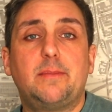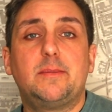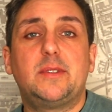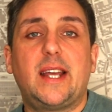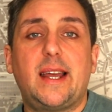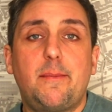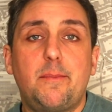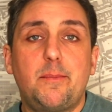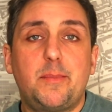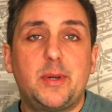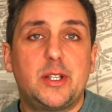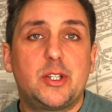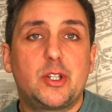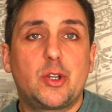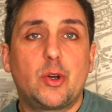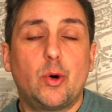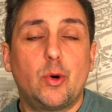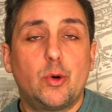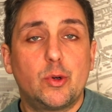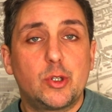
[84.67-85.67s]
damp
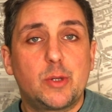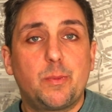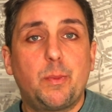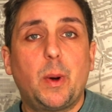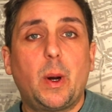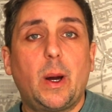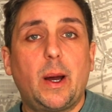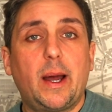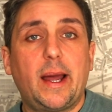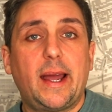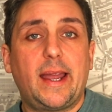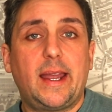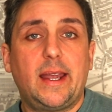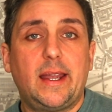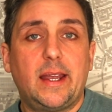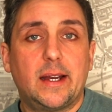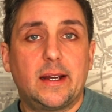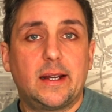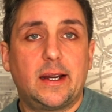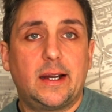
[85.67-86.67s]
is caused
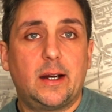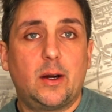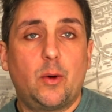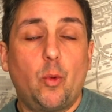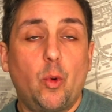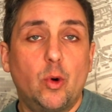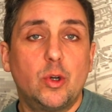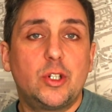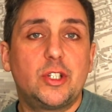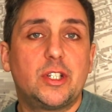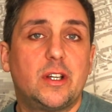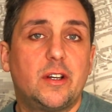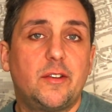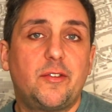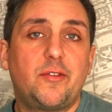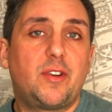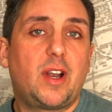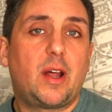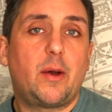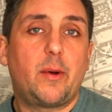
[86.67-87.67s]
by water
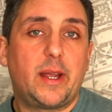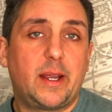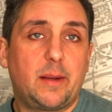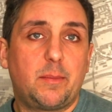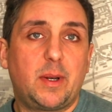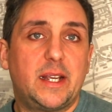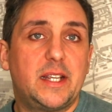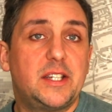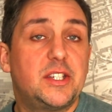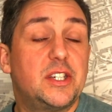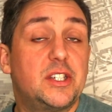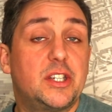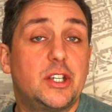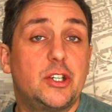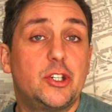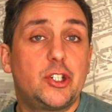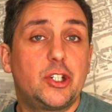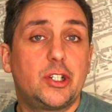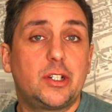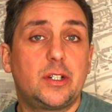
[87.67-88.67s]
flowing places
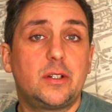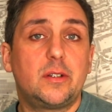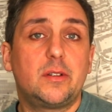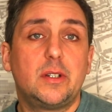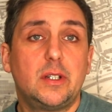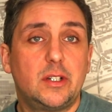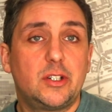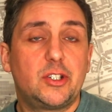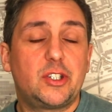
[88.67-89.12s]
it shouldn't,